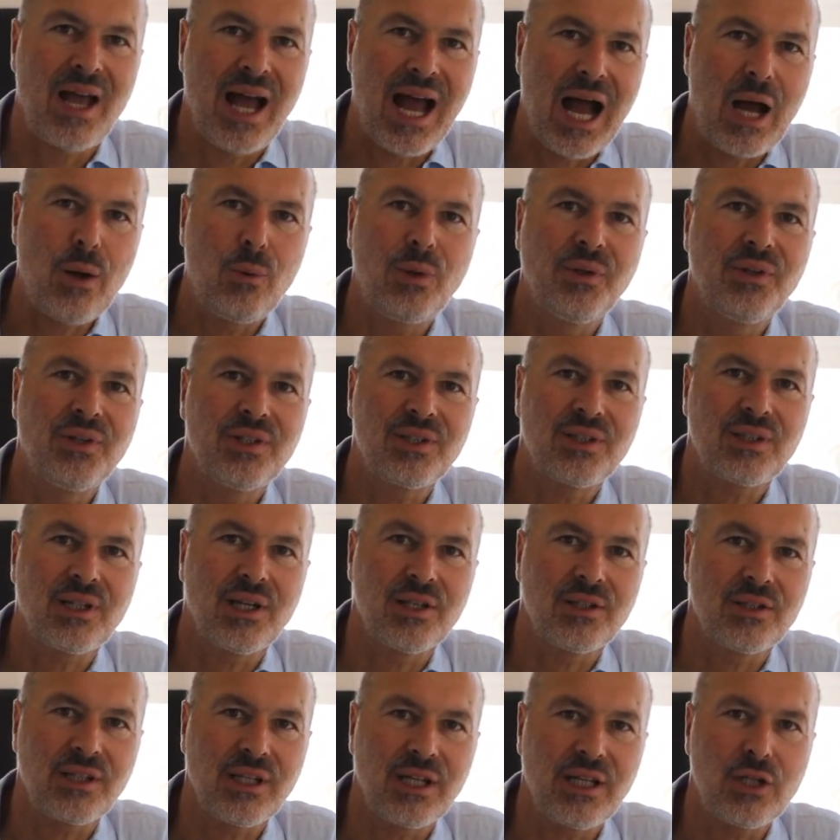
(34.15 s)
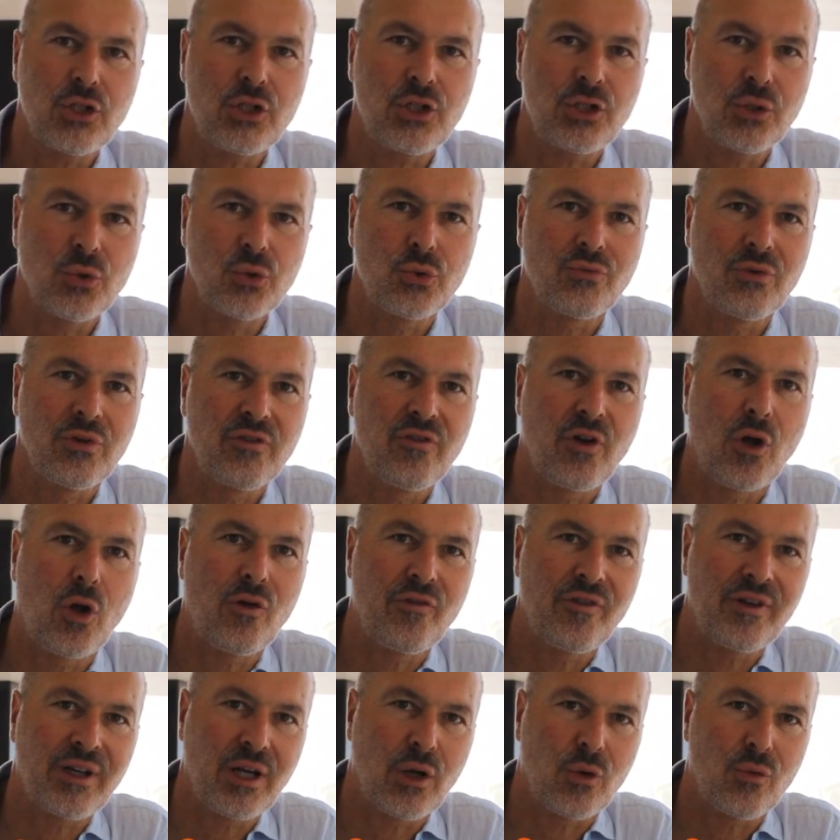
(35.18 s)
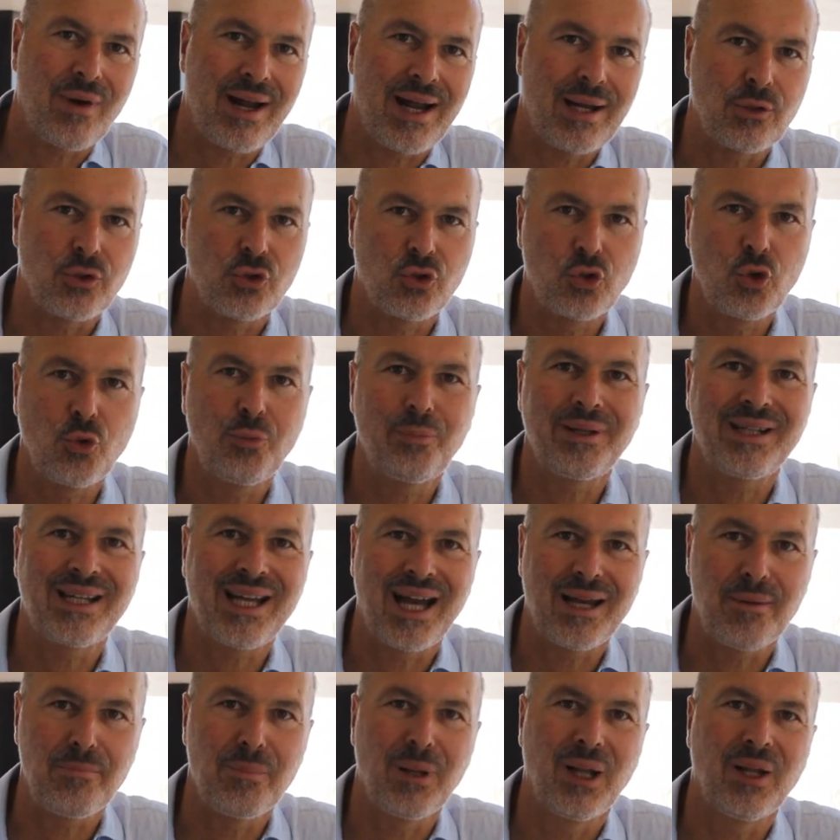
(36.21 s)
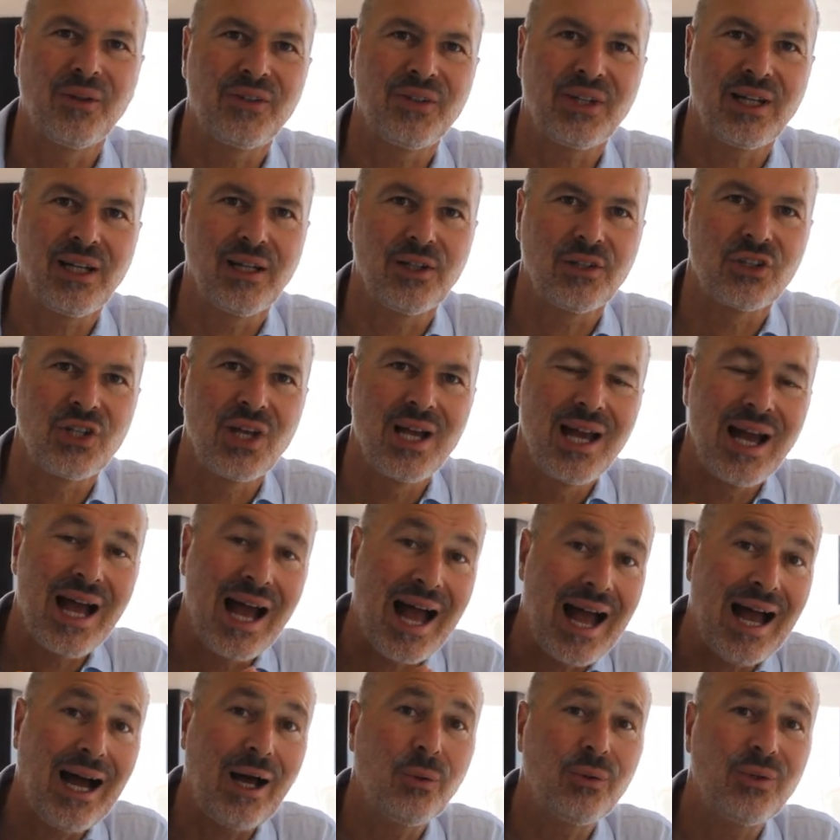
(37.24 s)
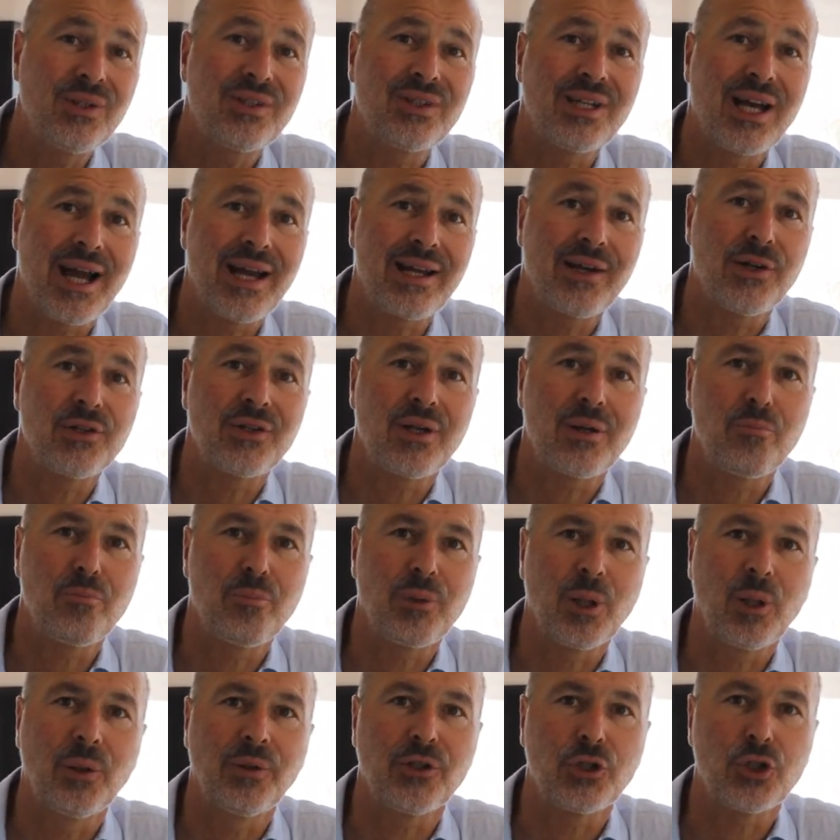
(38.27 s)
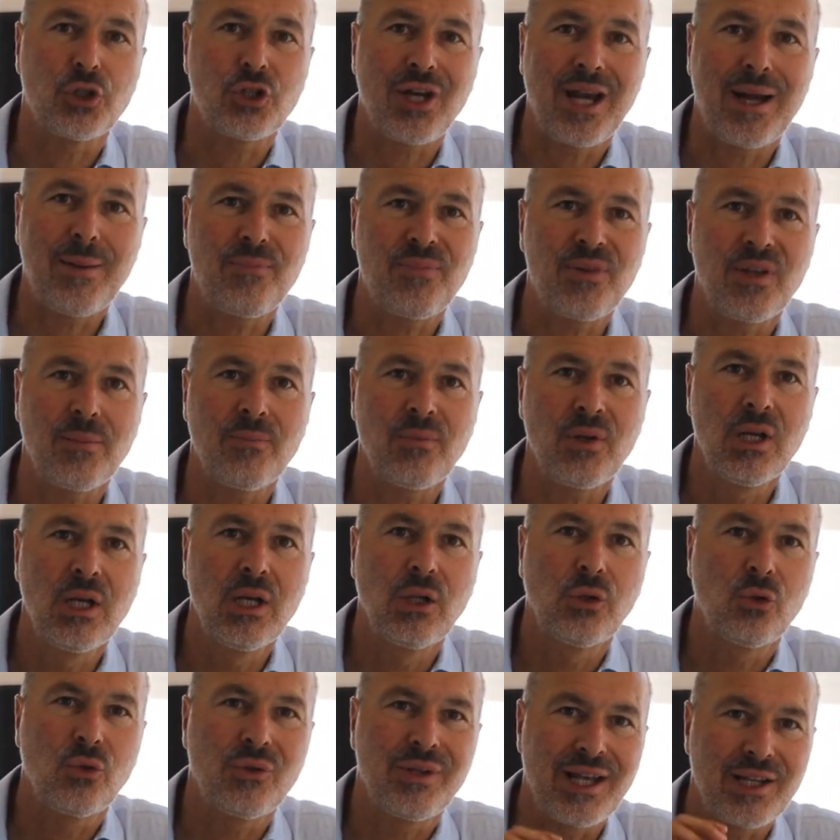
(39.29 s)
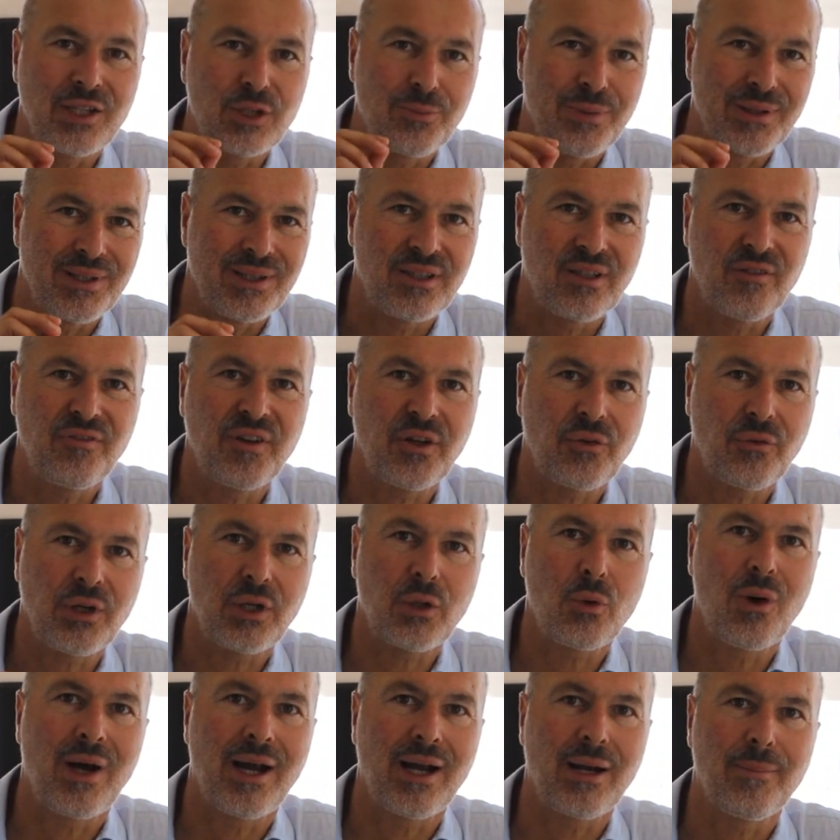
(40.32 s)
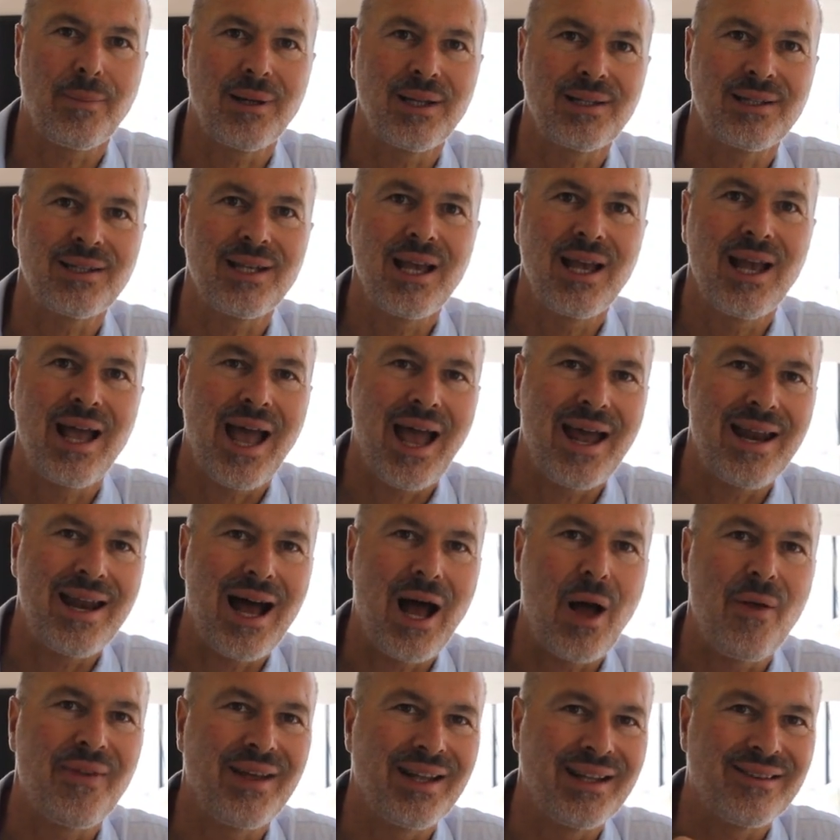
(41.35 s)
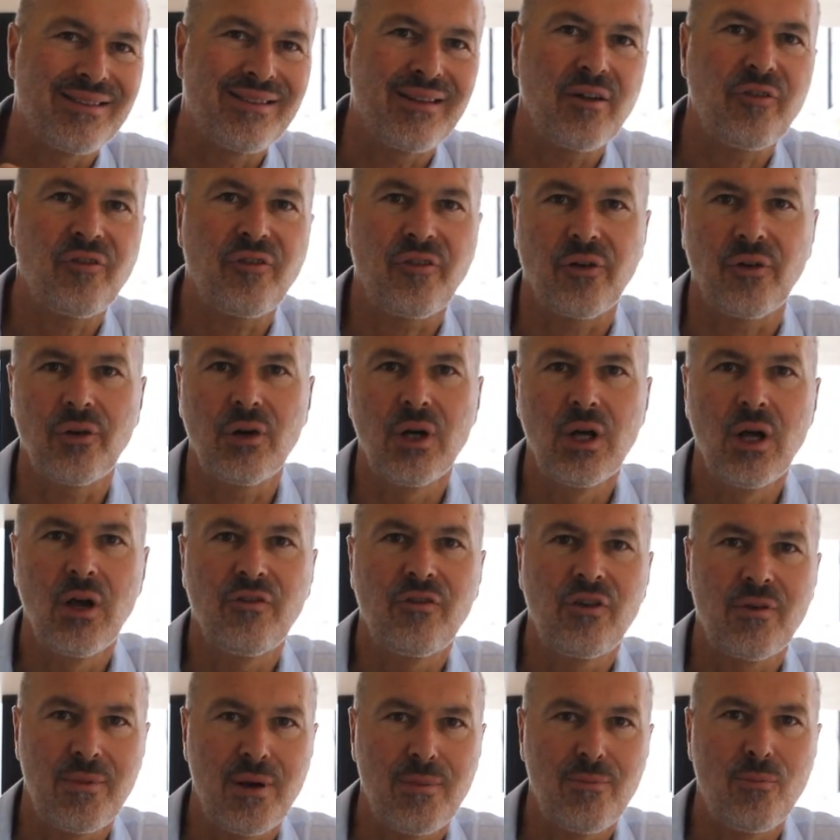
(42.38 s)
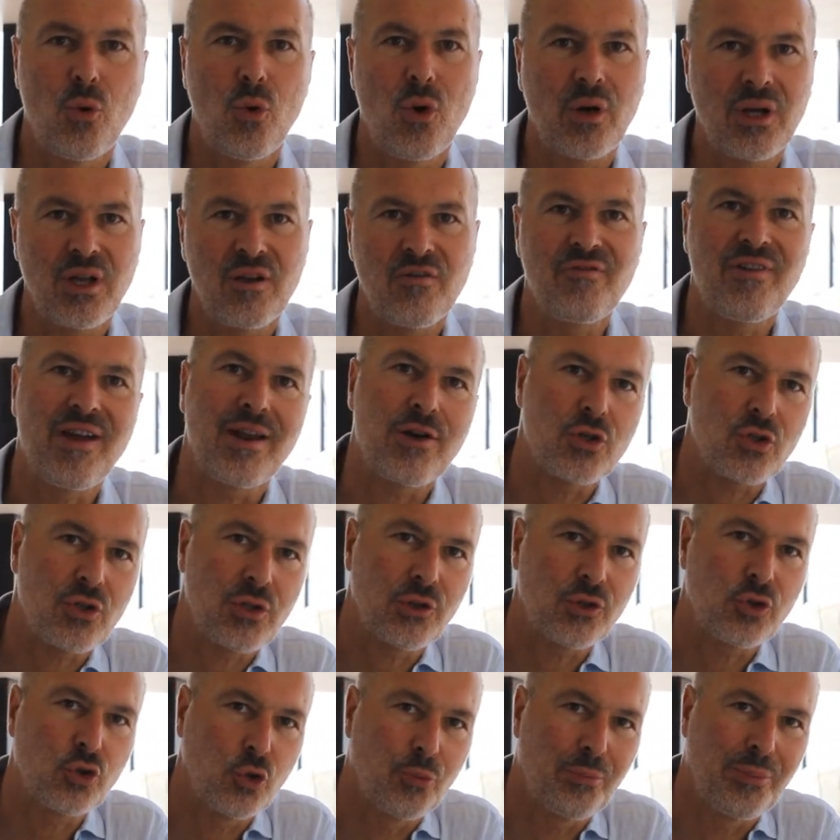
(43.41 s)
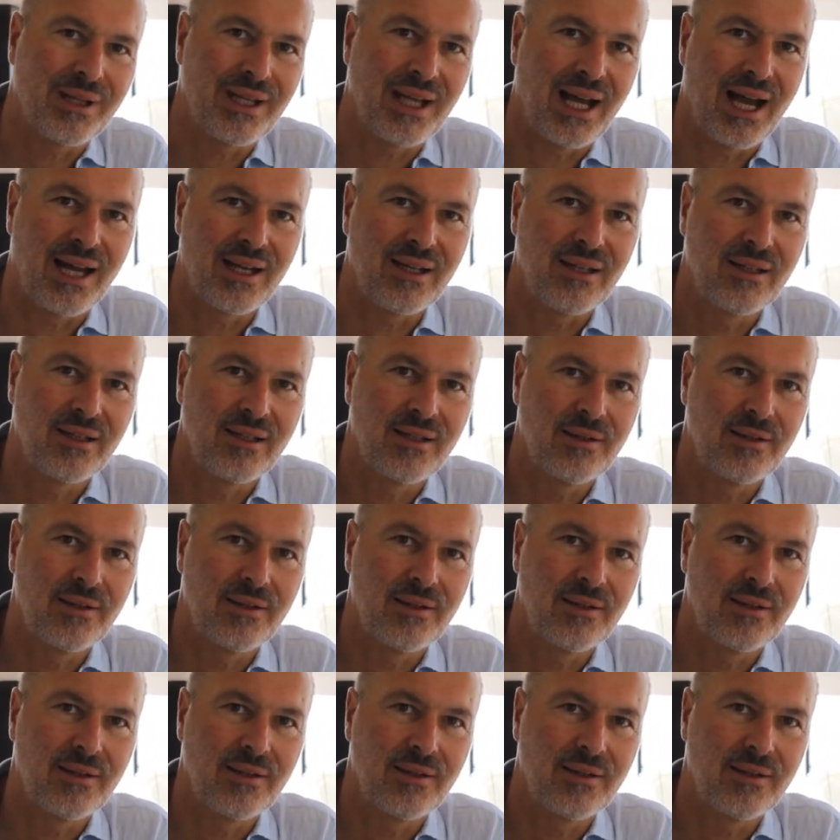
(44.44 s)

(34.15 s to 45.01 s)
I will discuss issues revolving around superyacht multihulls, how designers and builders shape them to their specific requirements, and how they differ from a more conventional superyacht.